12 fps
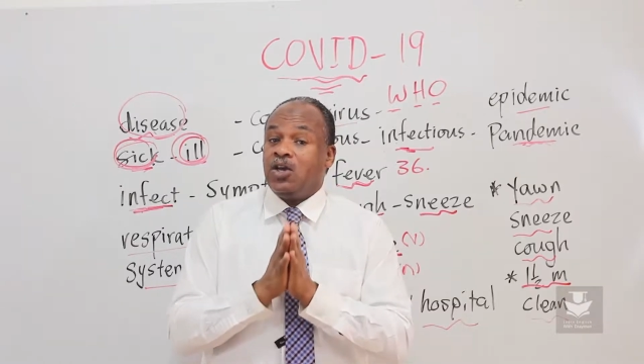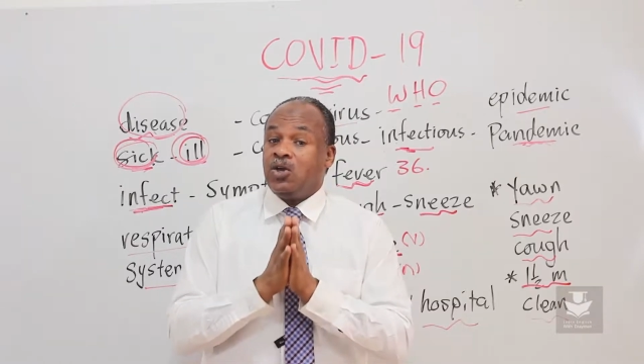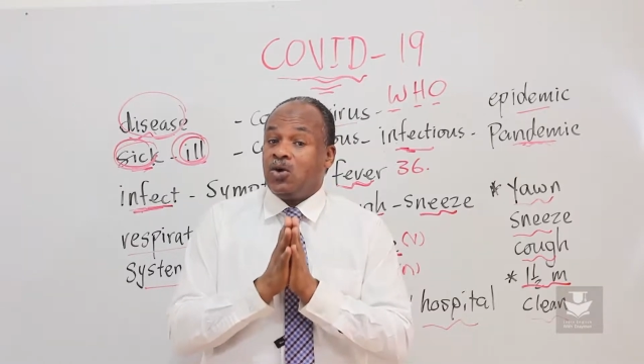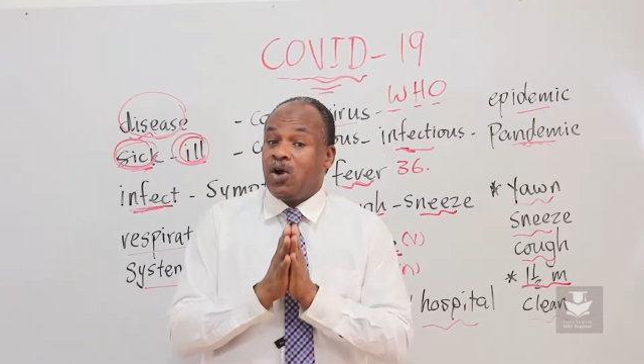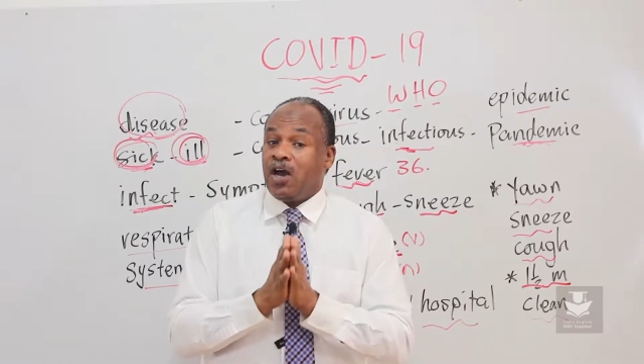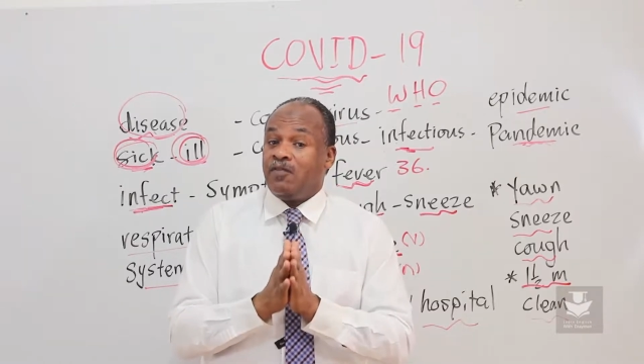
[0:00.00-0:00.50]

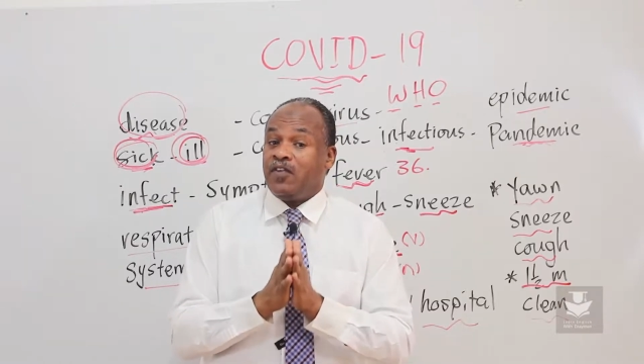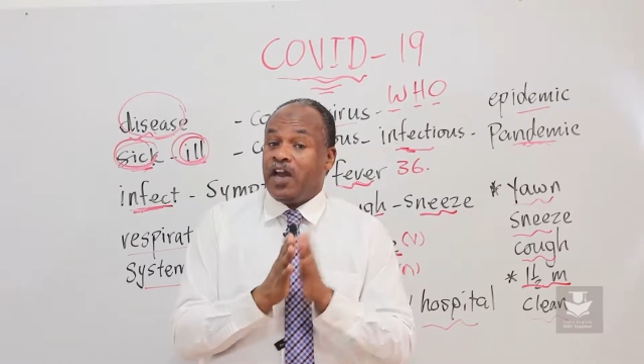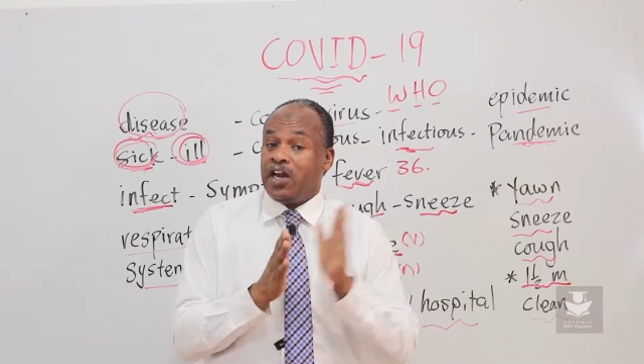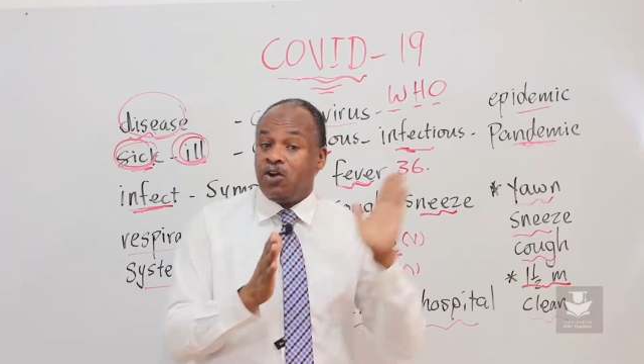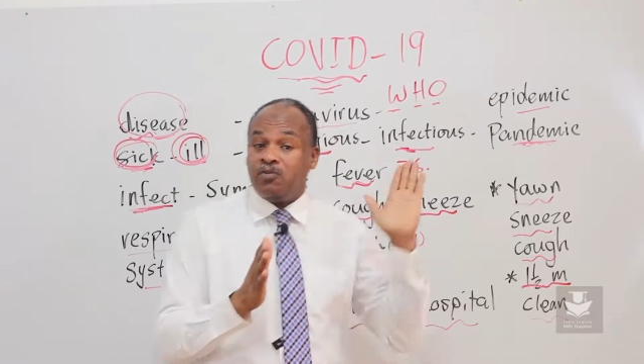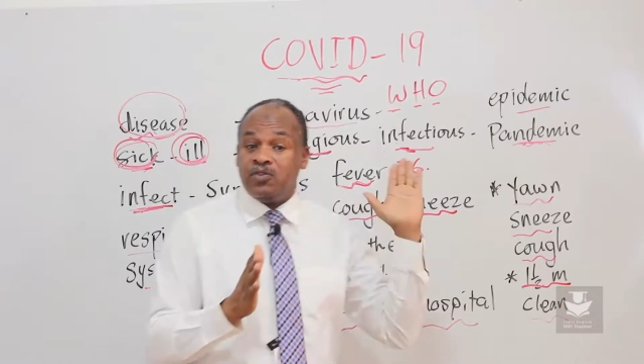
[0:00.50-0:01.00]
you have
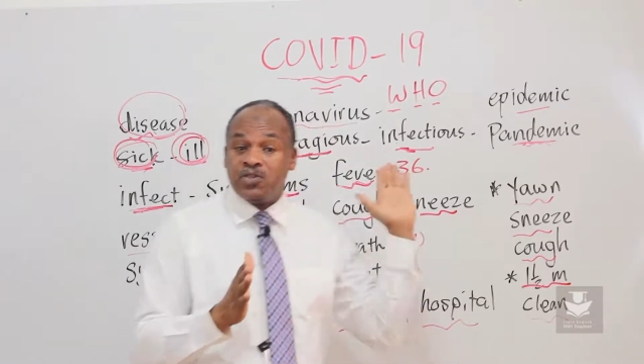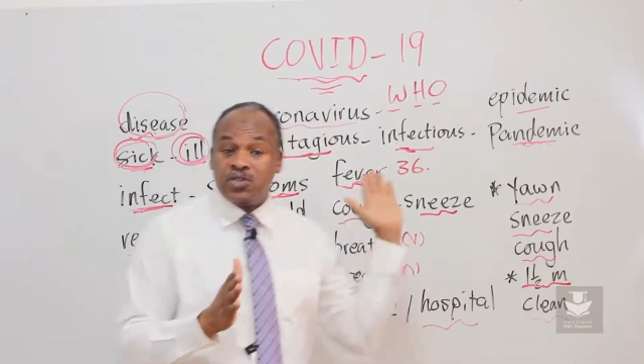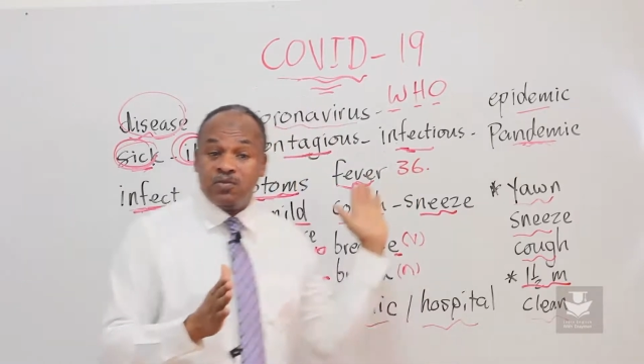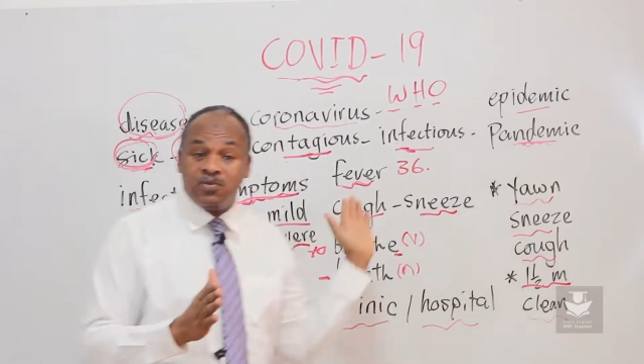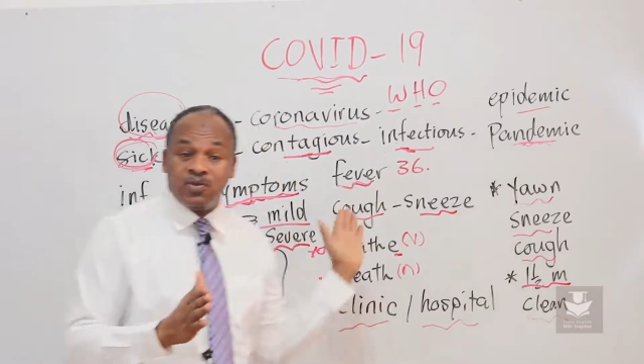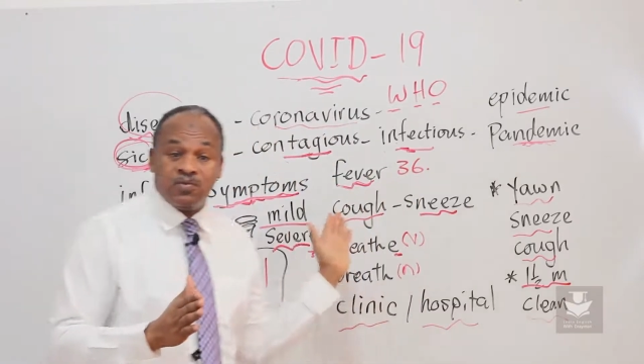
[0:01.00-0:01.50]
any of the
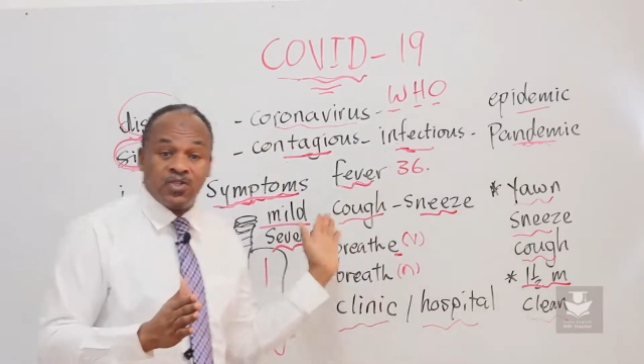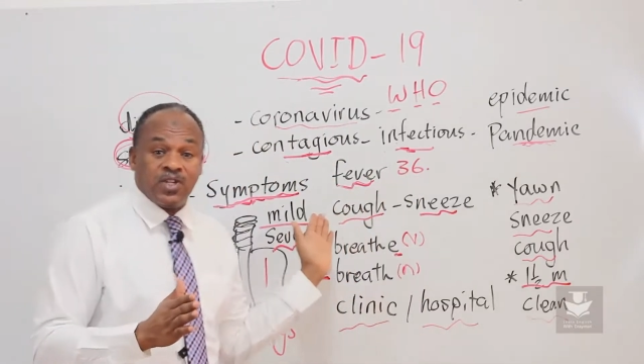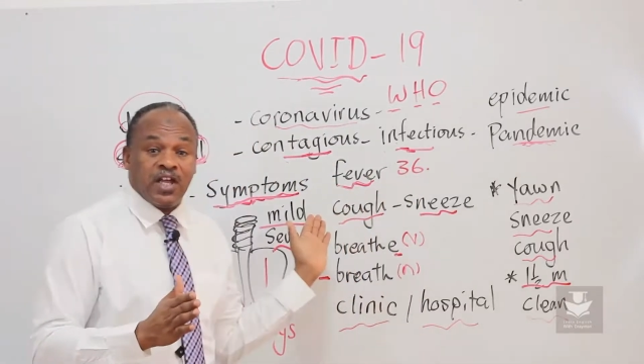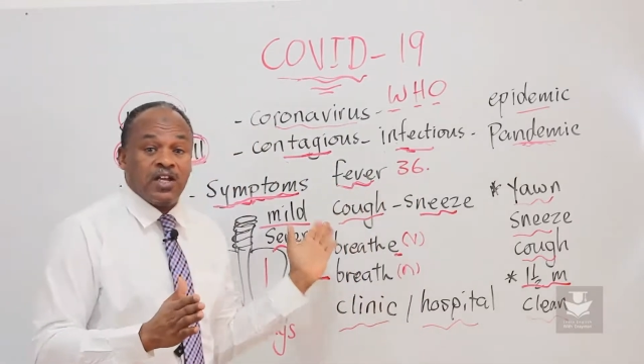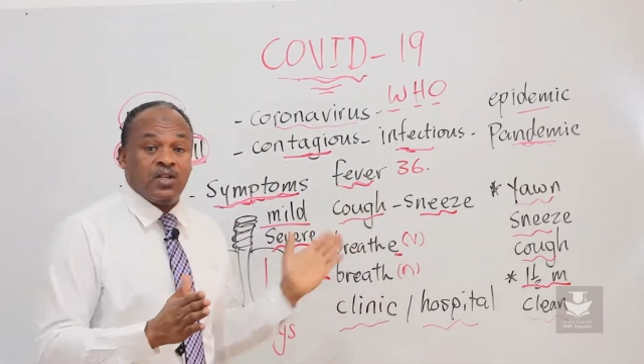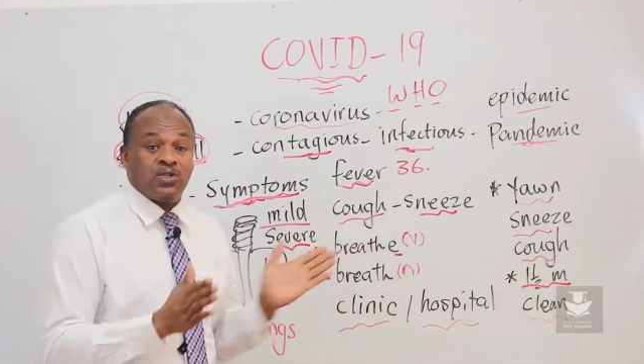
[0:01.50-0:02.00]
symptoms
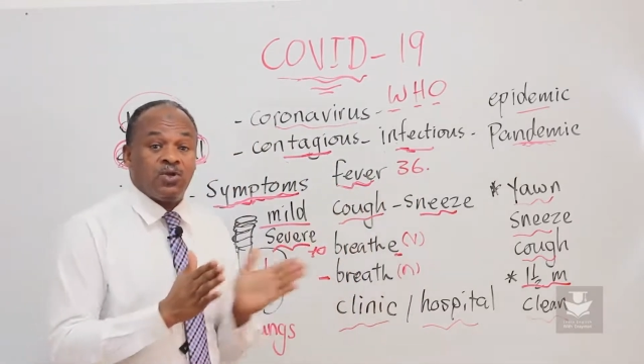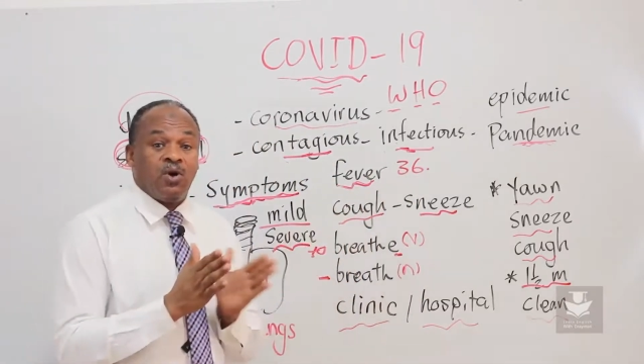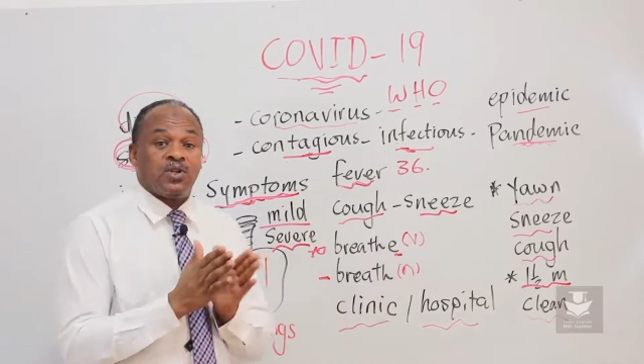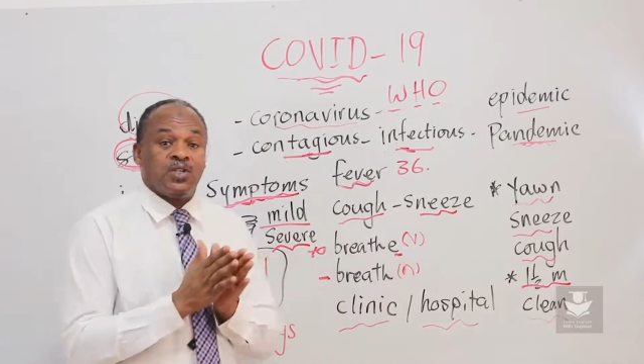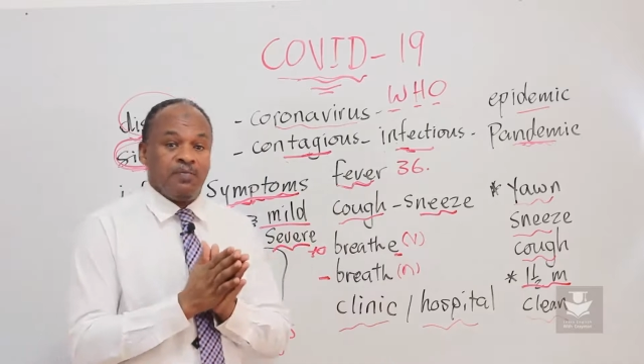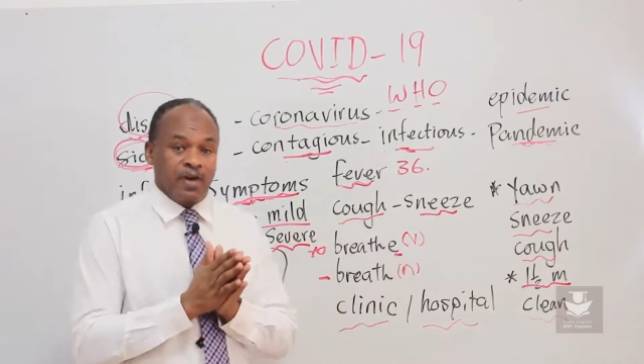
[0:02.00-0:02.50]
that I
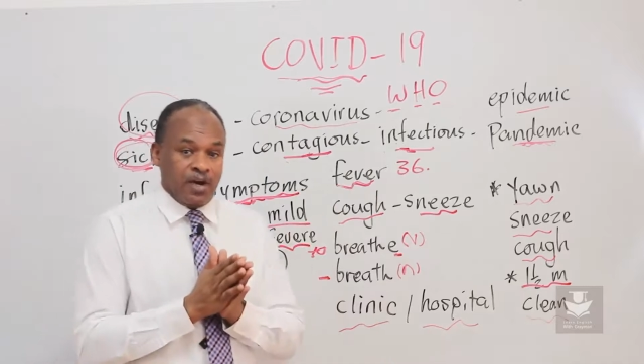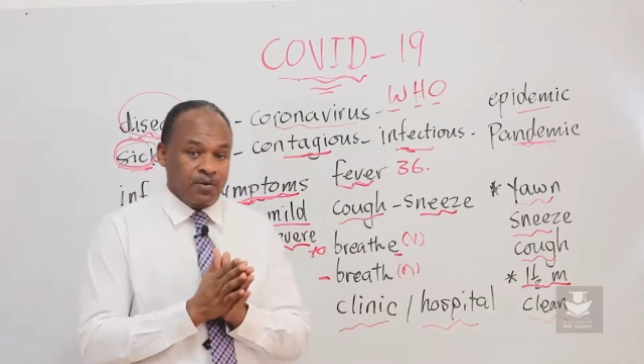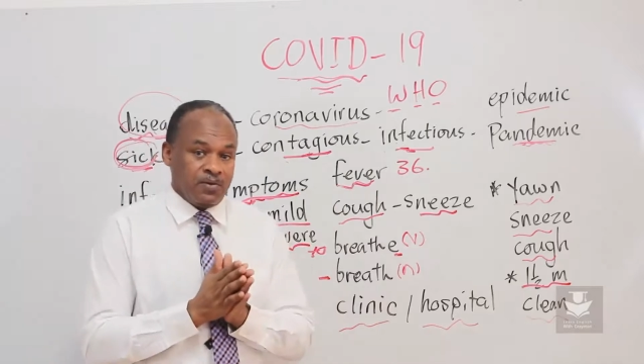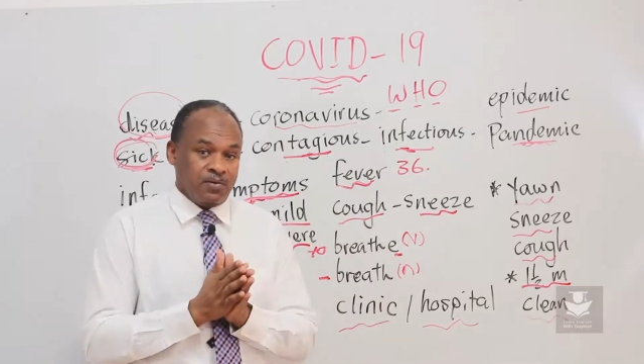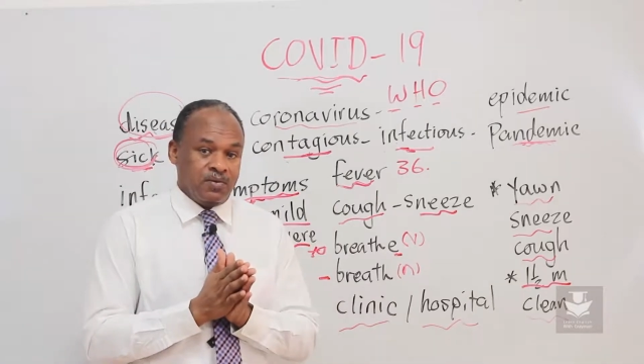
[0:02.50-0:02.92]
talked about.